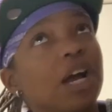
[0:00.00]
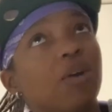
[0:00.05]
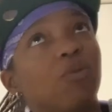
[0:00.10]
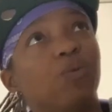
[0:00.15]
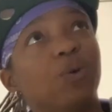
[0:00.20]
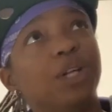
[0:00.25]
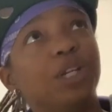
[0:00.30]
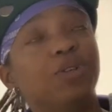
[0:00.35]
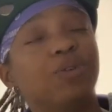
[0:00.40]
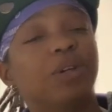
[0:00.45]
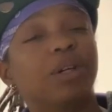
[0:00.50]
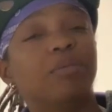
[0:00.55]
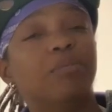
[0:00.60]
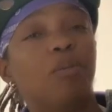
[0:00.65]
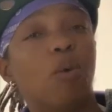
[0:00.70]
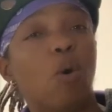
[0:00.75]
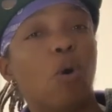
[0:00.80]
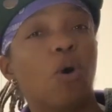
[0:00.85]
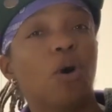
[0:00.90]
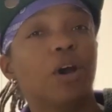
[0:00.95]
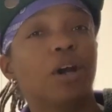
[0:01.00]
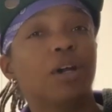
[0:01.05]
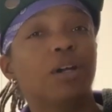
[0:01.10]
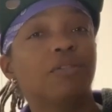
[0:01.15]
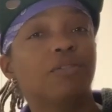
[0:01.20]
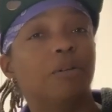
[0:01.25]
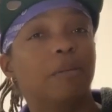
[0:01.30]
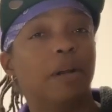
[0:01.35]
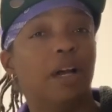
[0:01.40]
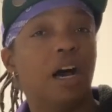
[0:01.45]
rendering more
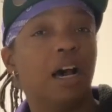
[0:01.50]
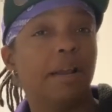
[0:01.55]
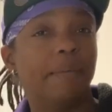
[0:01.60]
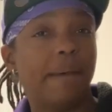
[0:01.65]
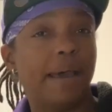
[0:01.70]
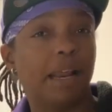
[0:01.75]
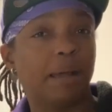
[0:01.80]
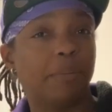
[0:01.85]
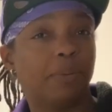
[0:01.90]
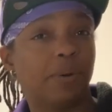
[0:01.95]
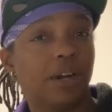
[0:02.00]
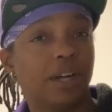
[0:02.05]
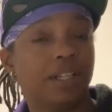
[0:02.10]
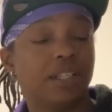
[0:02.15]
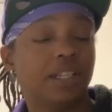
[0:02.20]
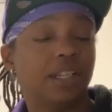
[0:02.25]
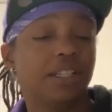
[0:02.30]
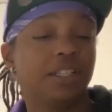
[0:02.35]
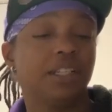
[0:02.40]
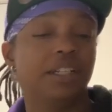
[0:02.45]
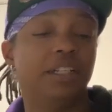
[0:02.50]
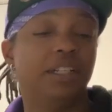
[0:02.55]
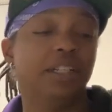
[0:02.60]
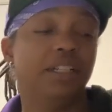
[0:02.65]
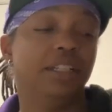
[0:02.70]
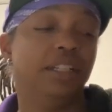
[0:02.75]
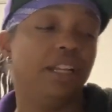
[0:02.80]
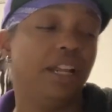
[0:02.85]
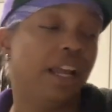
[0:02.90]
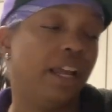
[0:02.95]
from an automatic process than
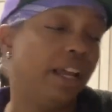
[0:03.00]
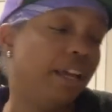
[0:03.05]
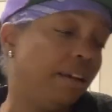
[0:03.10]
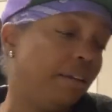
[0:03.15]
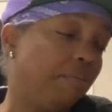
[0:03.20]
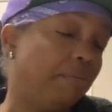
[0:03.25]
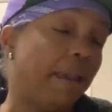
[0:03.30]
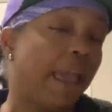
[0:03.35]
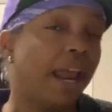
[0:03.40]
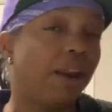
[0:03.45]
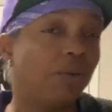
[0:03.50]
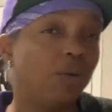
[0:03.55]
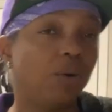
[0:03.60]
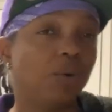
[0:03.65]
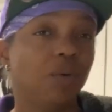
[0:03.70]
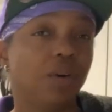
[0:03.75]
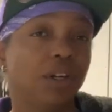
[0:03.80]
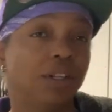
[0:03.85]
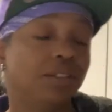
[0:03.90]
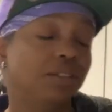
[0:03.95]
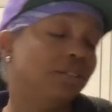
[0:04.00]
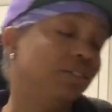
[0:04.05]
a manual one,